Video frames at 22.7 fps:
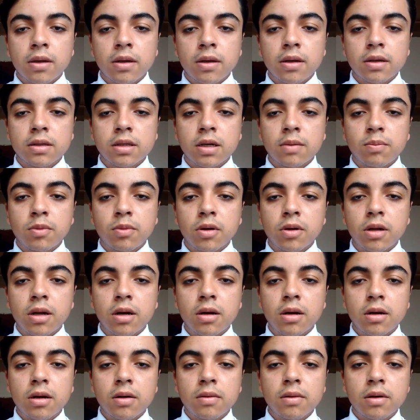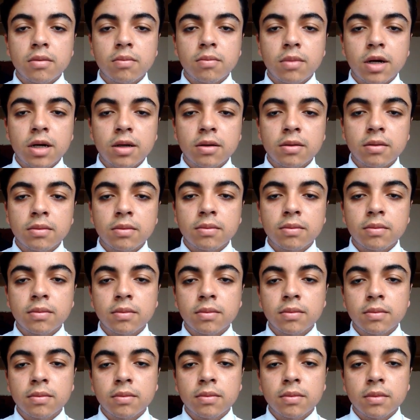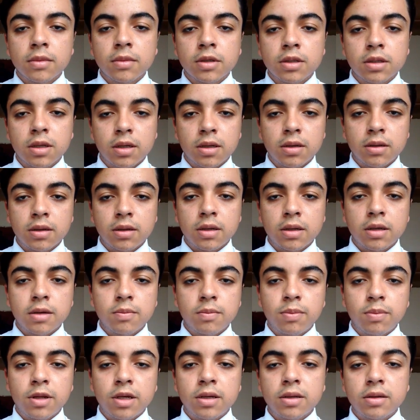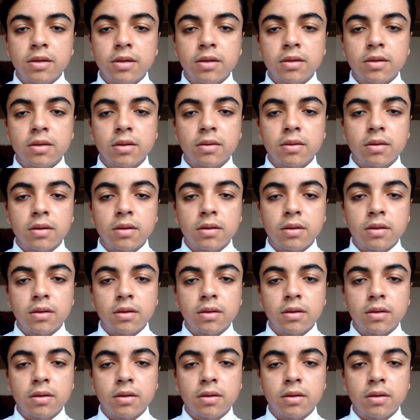Example: a learner might say he played yesterday.